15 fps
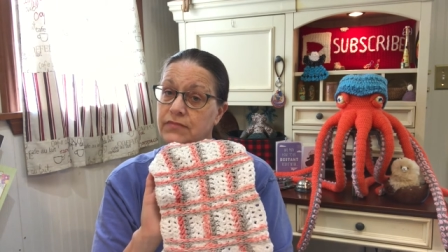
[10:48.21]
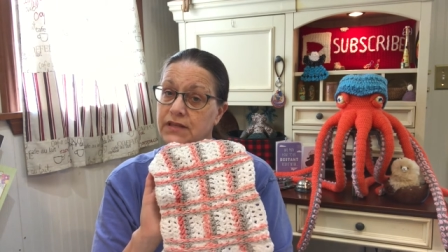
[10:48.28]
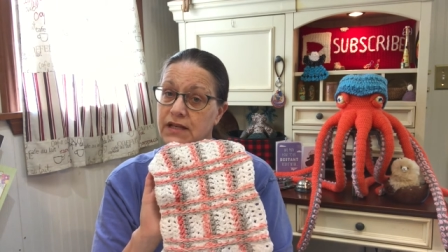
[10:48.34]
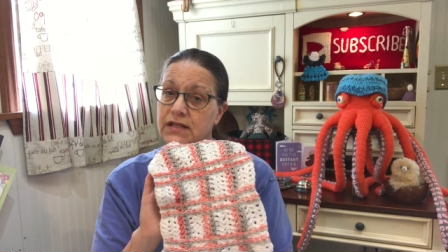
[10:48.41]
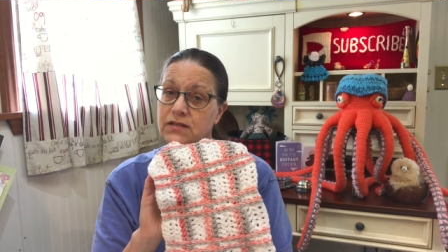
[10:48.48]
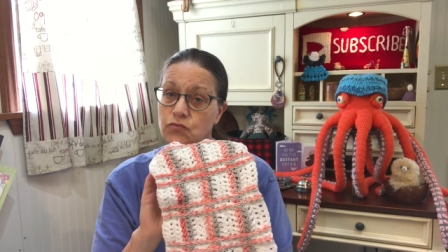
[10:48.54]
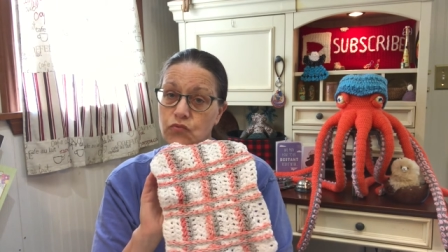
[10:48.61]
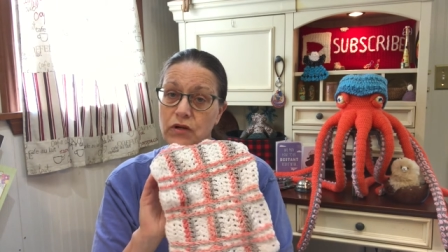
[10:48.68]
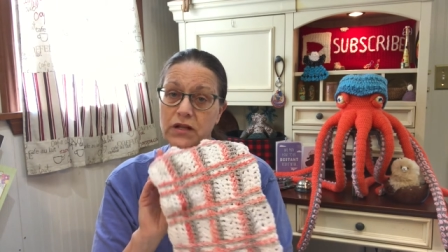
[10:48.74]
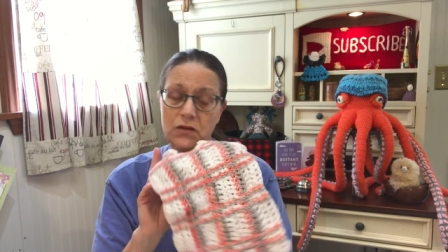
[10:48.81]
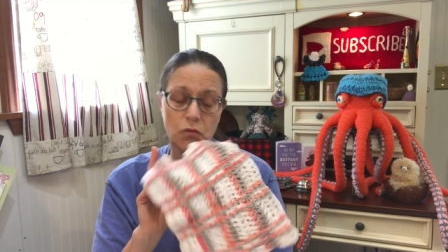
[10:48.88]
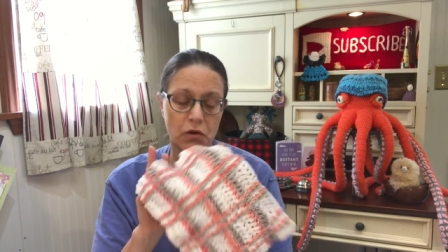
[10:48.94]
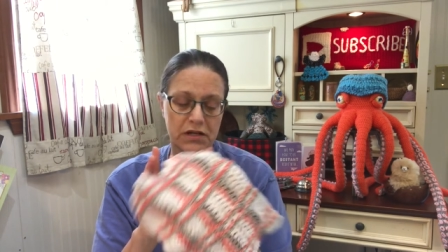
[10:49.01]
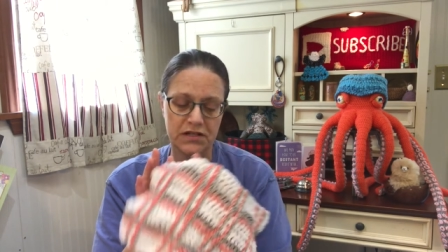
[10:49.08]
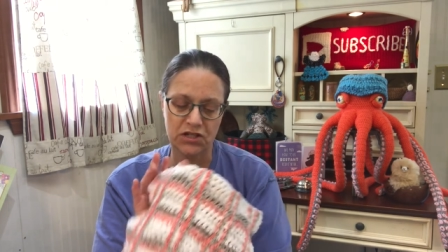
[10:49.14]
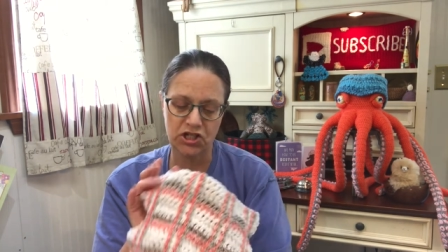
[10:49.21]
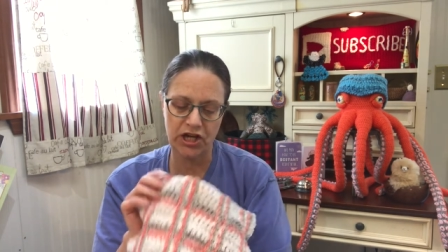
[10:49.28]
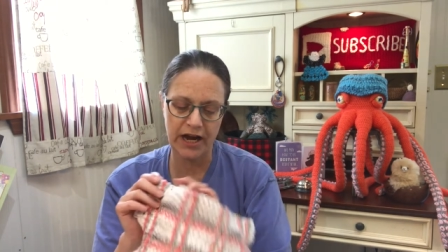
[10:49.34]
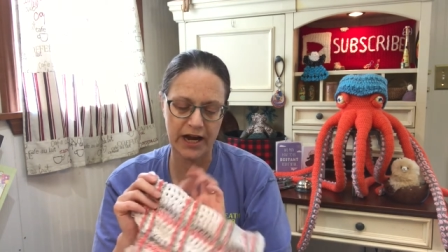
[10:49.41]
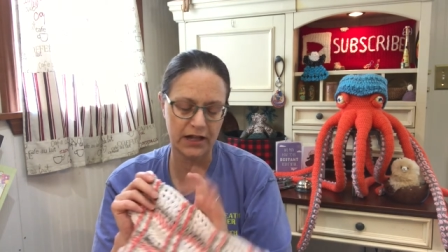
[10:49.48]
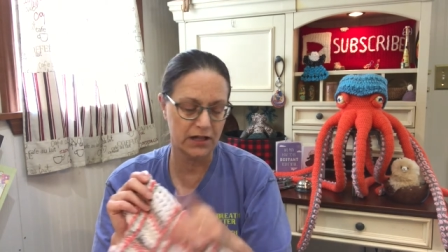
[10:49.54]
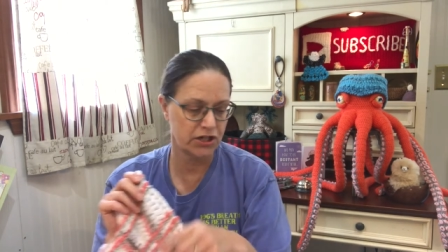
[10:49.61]
This really was a
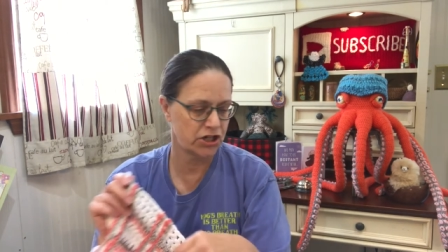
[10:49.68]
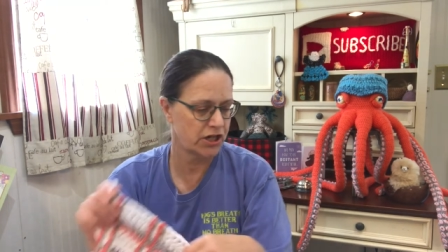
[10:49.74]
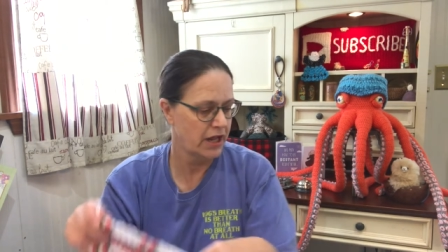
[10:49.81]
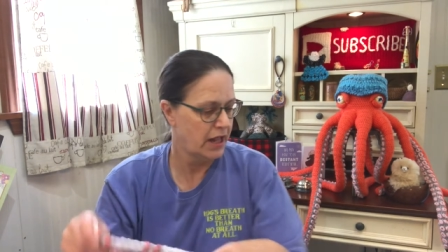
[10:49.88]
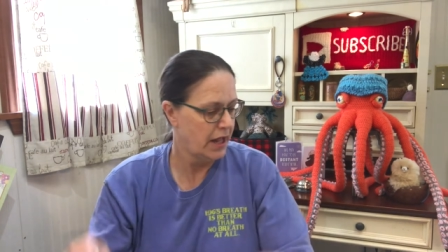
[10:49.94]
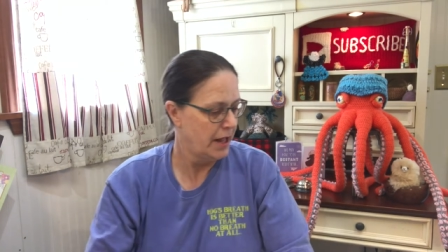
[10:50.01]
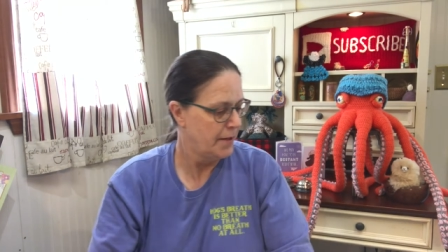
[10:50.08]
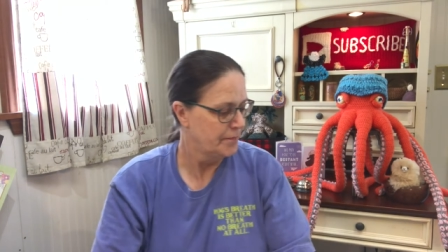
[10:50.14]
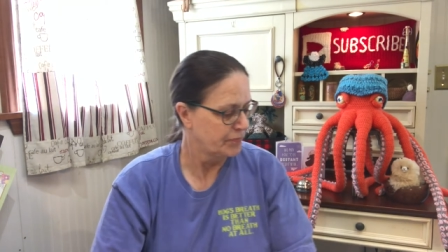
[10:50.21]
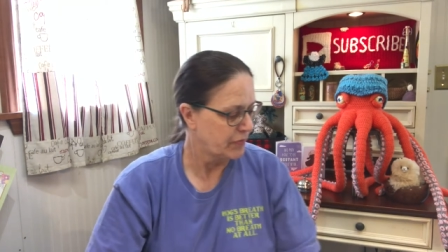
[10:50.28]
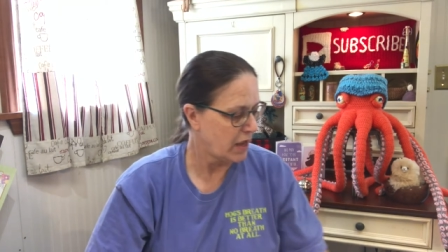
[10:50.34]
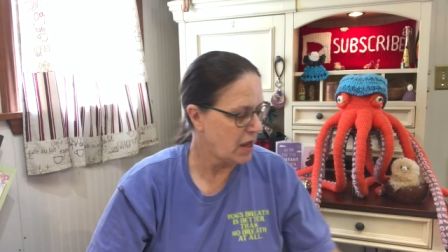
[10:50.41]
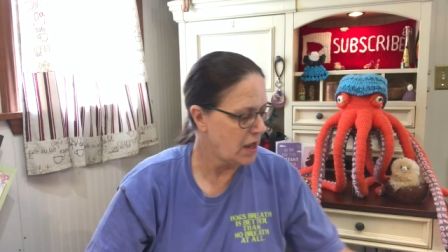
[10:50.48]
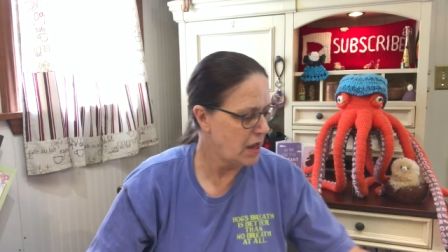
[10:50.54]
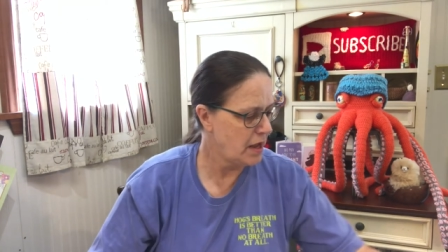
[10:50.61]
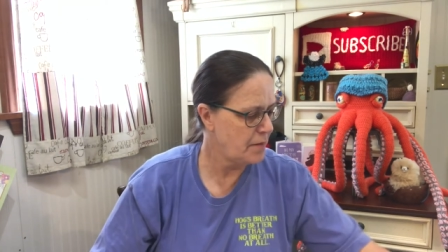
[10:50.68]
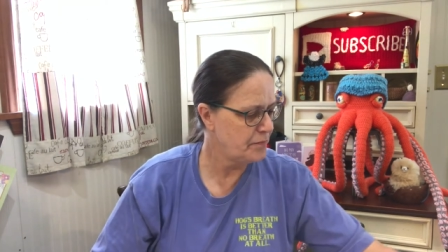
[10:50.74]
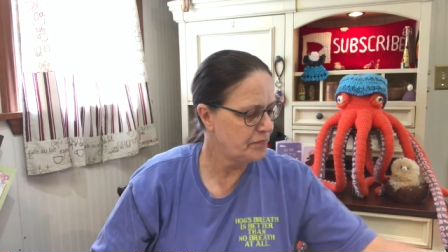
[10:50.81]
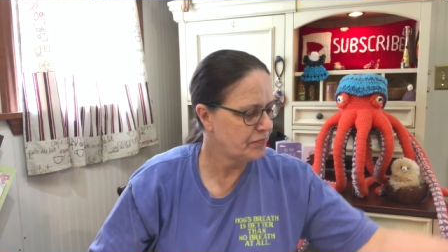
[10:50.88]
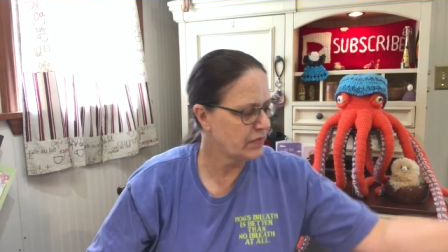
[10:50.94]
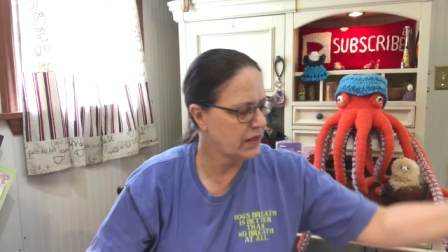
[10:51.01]
challenge. Um,